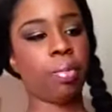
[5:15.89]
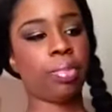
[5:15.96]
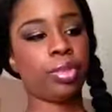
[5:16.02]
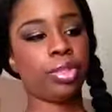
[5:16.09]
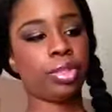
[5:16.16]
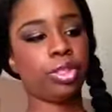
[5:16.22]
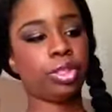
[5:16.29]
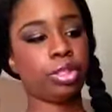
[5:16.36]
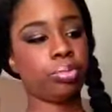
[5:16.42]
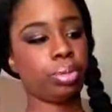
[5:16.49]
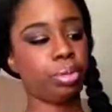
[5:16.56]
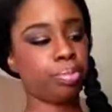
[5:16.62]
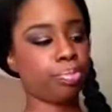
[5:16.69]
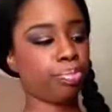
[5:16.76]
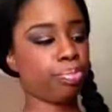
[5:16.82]
it's going
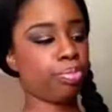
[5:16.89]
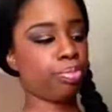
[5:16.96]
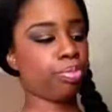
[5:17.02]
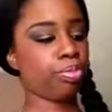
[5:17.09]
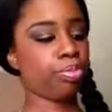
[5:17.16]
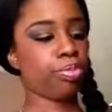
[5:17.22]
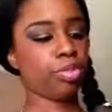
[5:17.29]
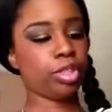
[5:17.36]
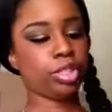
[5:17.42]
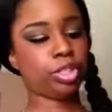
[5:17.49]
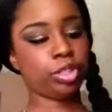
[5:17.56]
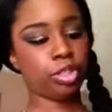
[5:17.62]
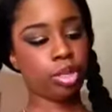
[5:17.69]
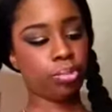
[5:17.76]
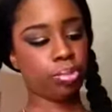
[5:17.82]

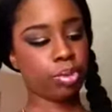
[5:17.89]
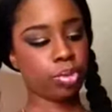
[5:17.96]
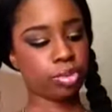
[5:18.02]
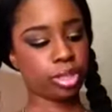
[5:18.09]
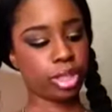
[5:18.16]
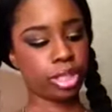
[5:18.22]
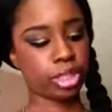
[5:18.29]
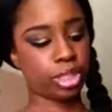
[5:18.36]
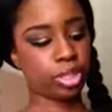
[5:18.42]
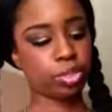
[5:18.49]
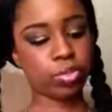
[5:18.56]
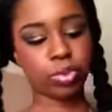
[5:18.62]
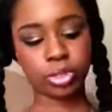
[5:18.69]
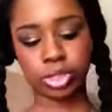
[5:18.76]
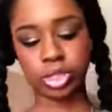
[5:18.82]
to bulk like
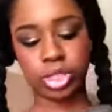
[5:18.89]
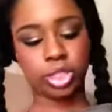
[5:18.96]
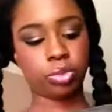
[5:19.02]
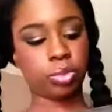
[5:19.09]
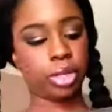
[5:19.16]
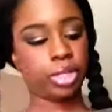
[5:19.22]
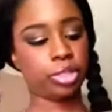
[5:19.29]
towards this way.